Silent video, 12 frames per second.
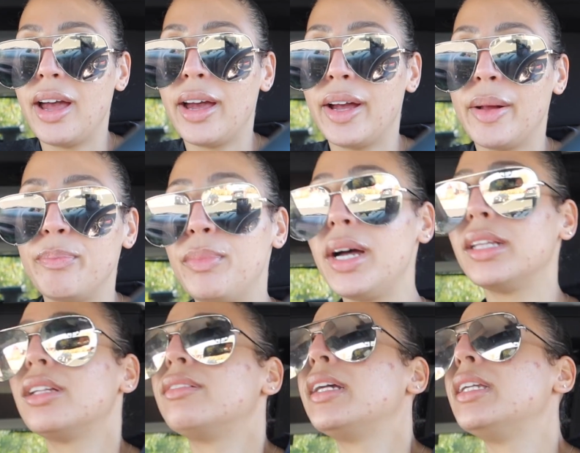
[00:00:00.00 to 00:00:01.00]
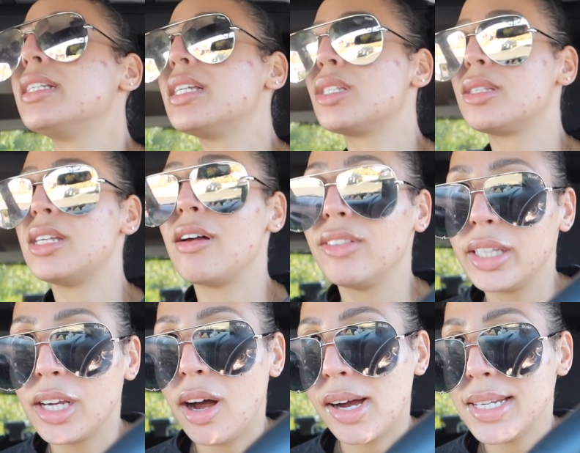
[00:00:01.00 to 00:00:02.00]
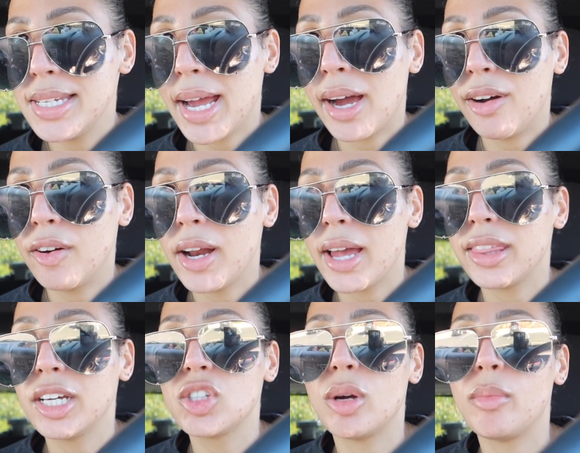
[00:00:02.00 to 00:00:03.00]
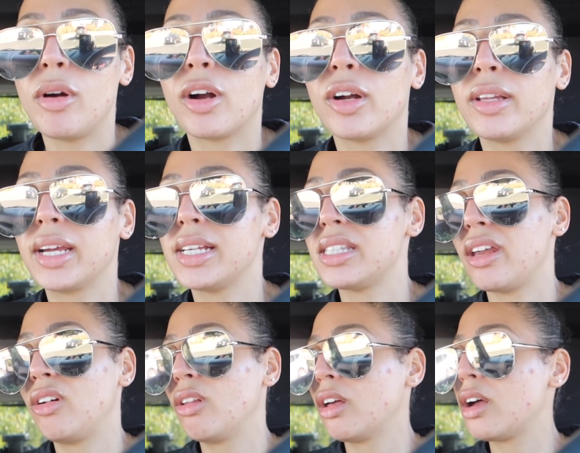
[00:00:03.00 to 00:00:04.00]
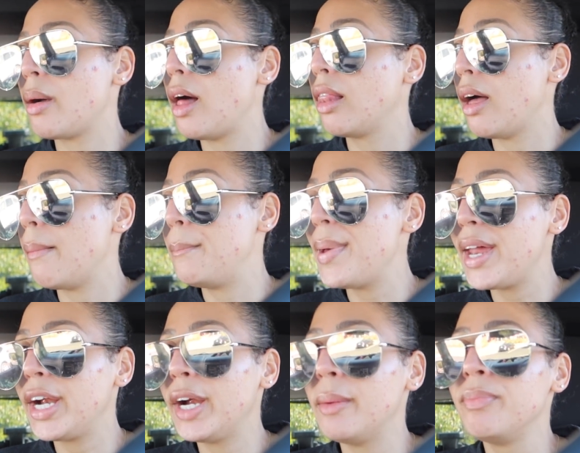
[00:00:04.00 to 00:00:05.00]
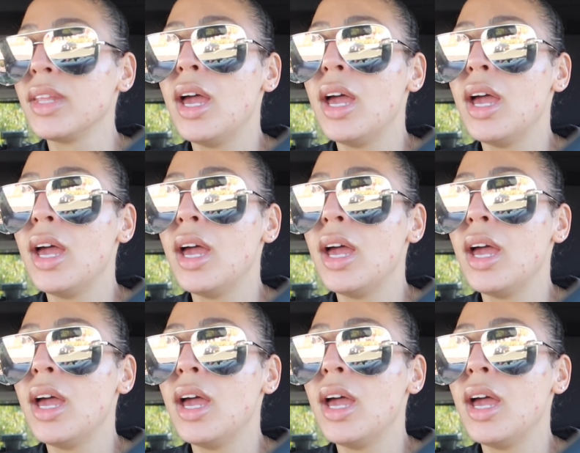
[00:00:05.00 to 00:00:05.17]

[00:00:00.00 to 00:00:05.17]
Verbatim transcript: But the redness has definitely gone down. I think tomorrow, like I said, it'll look a lot better.